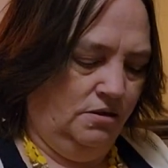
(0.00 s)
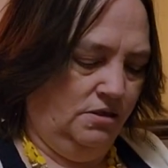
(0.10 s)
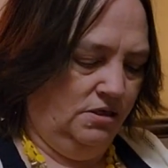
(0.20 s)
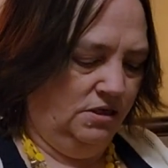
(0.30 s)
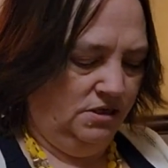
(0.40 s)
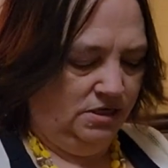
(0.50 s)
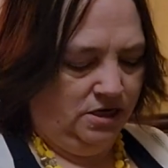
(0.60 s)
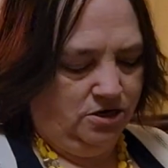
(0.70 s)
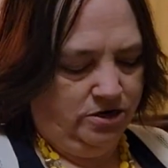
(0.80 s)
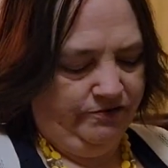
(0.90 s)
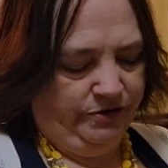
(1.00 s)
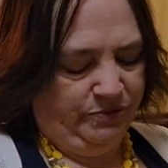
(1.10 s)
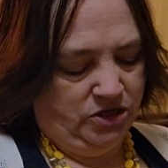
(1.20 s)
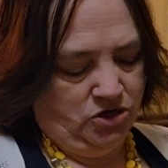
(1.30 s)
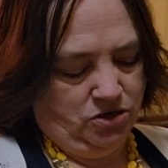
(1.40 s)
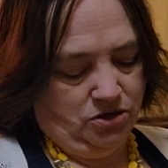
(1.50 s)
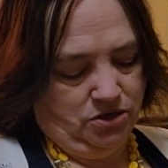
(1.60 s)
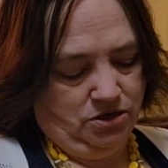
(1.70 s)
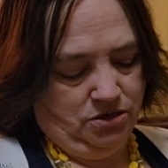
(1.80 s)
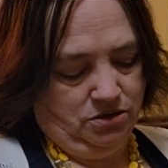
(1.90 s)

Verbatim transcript: This is a Harve Benard.